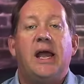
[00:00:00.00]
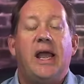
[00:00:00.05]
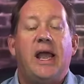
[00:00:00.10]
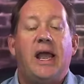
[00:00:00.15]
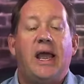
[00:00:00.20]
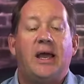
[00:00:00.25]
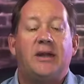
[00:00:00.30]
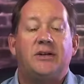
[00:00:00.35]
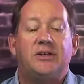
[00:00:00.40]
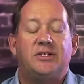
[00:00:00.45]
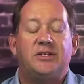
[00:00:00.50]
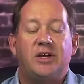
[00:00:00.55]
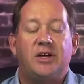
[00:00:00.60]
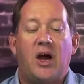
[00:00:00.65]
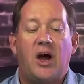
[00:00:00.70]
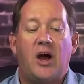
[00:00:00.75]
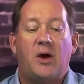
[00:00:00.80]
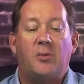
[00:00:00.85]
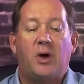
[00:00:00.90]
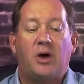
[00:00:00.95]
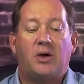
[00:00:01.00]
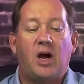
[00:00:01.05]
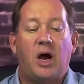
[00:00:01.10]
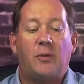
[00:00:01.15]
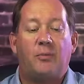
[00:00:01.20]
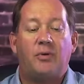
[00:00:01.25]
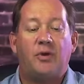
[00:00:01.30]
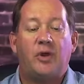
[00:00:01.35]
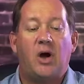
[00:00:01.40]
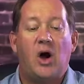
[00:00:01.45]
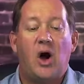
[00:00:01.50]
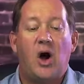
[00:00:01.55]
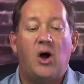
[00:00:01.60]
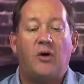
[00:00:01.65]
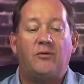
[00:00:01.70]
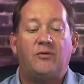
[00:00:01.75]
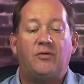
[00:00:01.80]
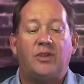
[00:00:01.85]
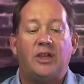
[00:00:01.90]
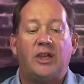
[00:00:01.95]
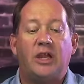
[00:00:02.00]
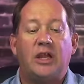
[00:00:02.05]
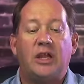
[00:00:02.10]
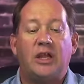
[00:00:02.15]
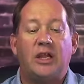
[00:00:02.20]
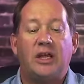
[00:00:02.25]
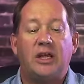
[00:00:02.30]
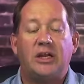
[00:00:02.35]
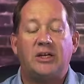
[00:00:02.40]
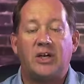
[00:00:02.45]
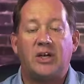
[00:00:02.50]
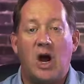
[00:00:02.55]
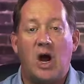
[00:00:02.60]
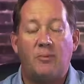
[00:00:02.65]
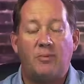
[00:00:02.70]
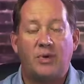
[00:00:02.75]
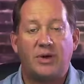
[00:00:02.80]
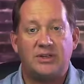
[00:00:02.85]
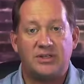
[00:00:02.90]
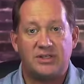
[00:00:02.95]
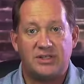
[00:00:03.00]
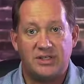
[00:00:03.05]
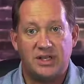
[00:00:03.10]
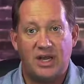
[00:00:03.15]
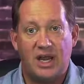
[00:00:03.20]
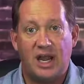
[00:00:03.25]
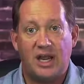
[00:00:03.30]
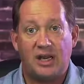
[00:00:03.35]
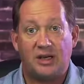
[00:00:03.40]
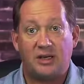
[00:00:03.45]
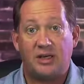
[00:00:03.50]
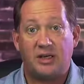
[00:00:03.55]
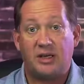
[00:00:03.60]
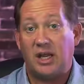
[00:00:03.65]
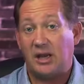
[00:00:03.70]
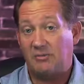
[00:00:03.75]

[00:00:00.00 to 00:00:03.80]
And a couple of the incumbents that